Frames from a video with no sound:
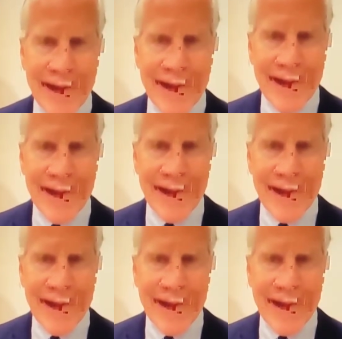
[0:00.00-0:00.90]

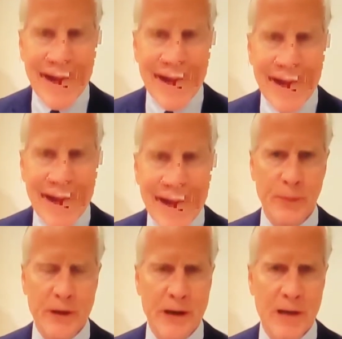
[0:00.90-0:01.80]
10,000 soldiers that
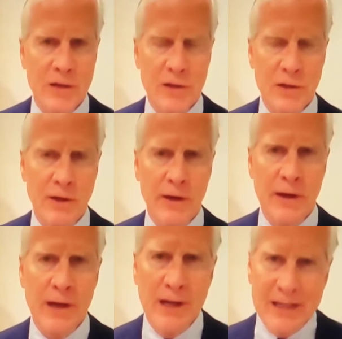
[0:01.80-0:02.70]
would be
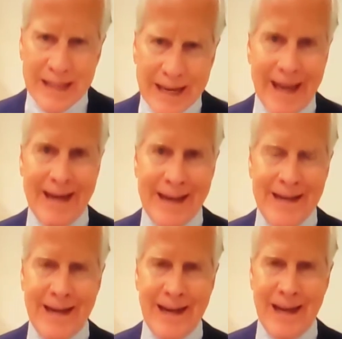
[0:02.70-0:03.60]
necessary to get
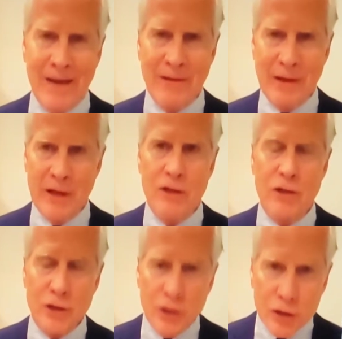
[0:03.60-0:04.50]
into Kyiv and then
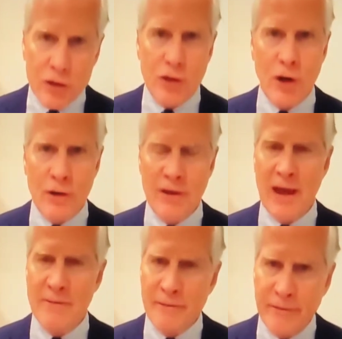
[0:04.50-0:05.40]
start
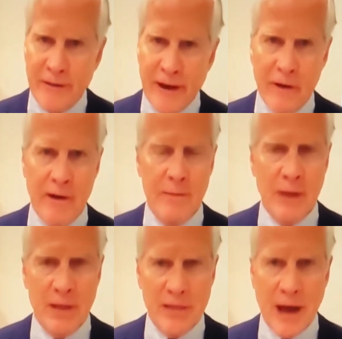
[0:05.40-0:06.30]
that very
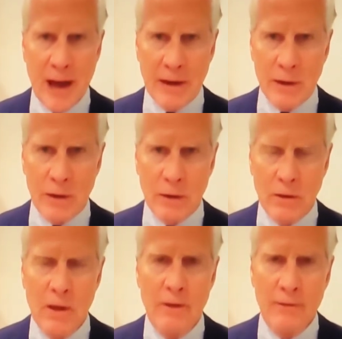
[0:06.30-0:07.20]
methodical,
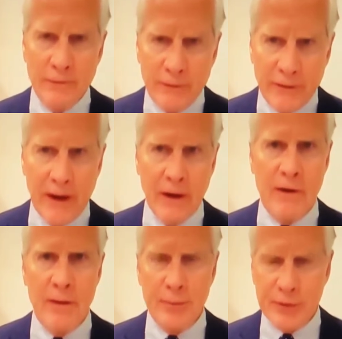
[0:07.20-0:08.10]

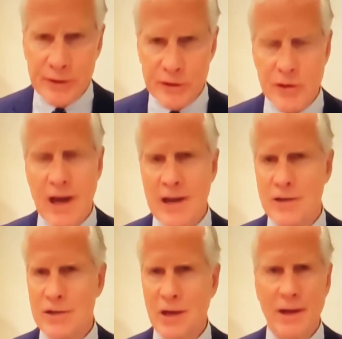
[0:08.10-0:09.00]
very
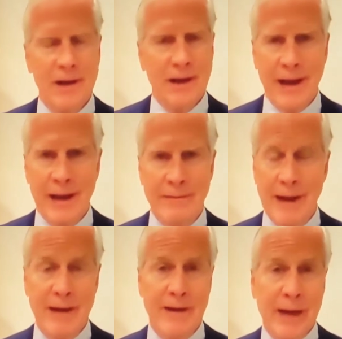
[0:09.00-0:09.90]
precise, and
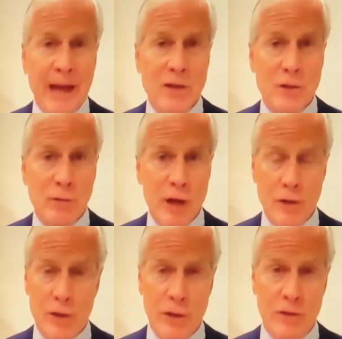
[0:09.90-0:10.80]
in the case of the
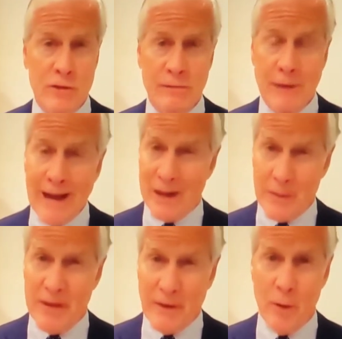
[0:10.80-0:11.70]
Russians, it's not going to
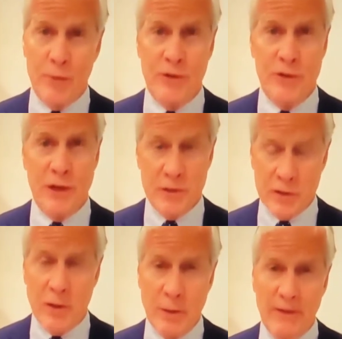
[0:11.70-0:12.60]
be very precise.
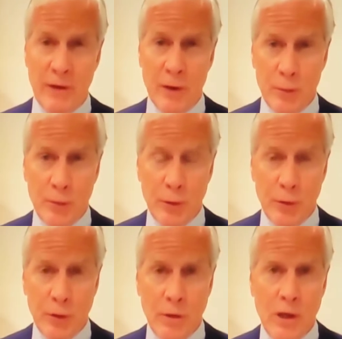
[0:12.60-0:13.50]
It's going to be very
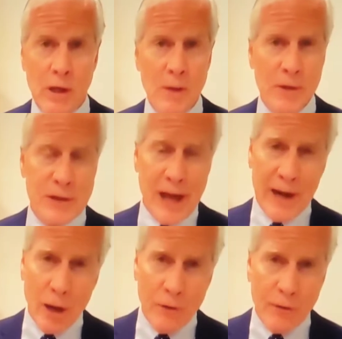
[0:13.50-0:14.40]
brutal. But you got
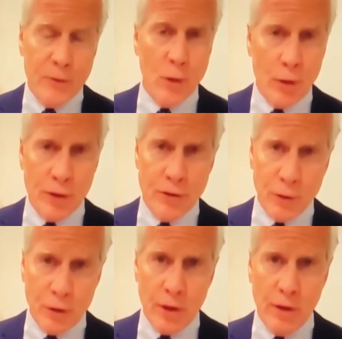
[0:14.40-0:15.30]
to go from door
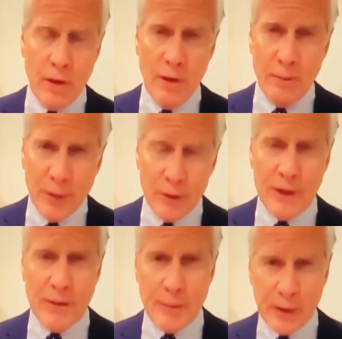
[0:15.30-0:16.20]
to door,
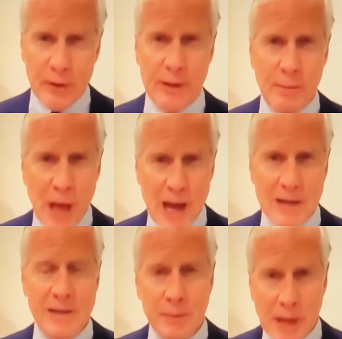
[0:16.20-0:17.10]
building to building,
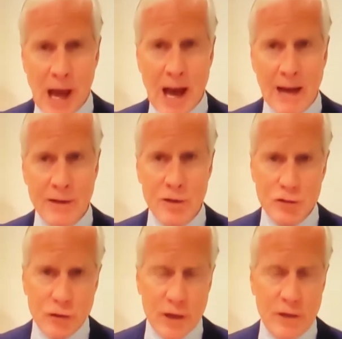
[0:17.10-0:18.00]
block to block,
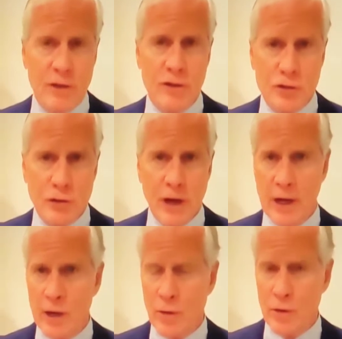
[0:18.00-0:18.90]
street to
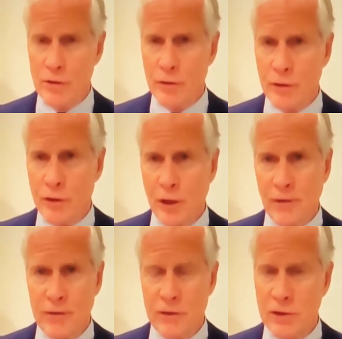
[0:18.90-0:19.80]
street in order to
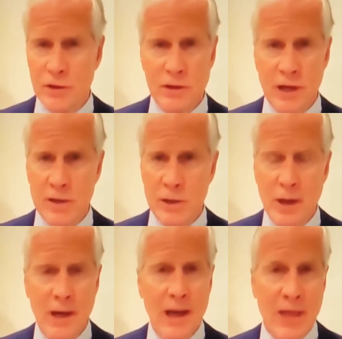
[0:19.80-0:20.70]
achieve this success.
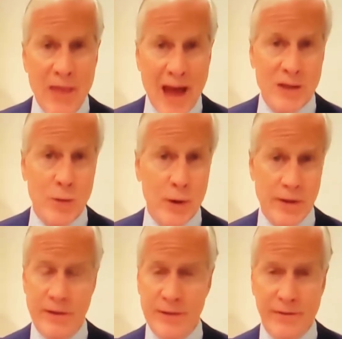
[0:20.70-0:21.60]
And that's where
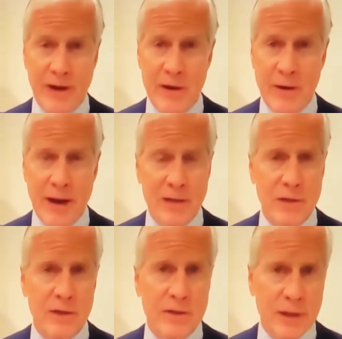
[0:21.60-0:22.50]
the defender
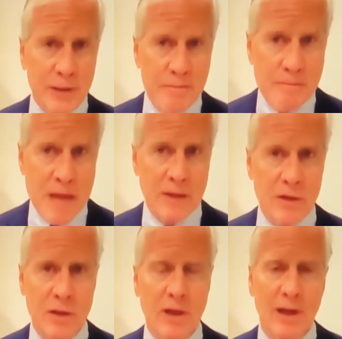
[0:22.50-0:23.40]
has this
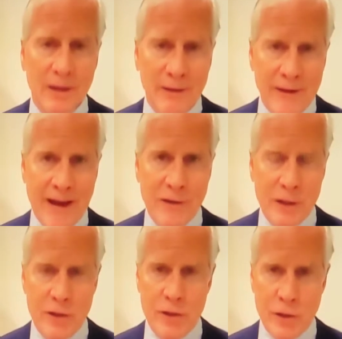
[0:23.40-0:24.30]
immense
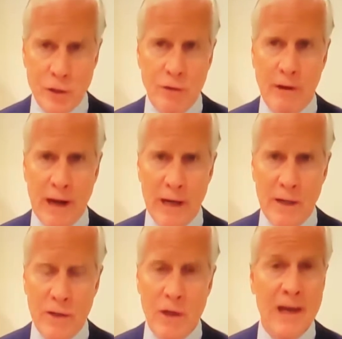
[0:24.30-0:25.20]
advantage. And the
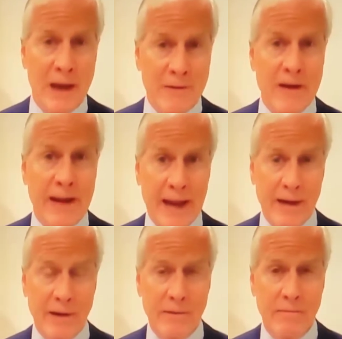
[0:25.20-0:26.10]
Ukrainians have
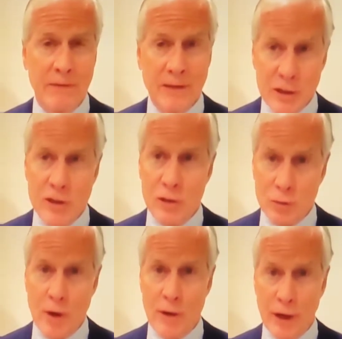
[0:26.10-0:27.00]
indicated that this
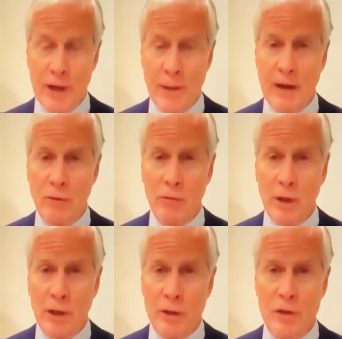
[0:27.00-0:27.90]
is where they're going to make a
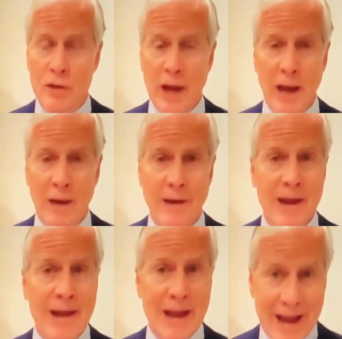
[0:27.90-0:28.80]
really good stand.
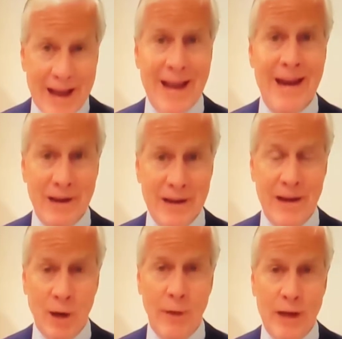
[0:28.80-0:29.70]

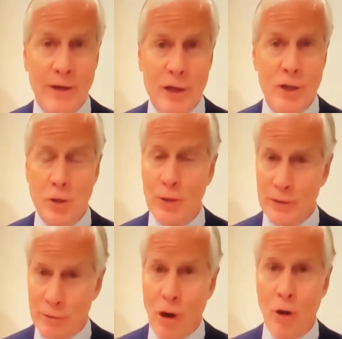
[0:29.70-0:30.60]
in addition to
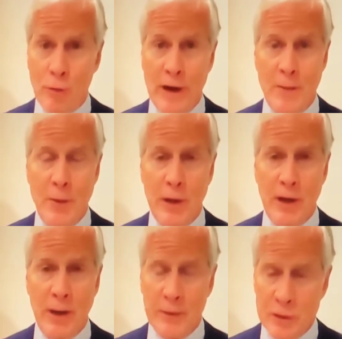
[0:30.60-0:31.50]
what they're already
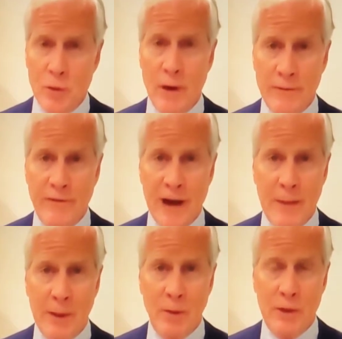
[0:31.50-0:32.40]
putting up. It's quite
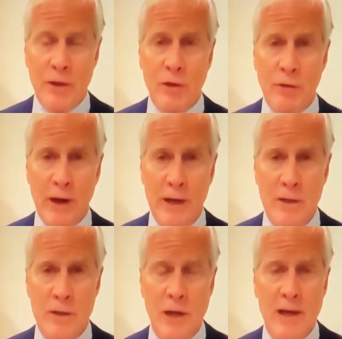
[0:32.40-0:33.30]
phenomenal what the
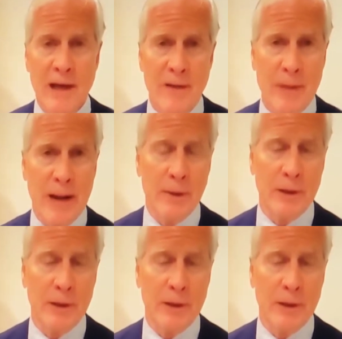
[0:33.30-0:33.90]
Ukrainians have been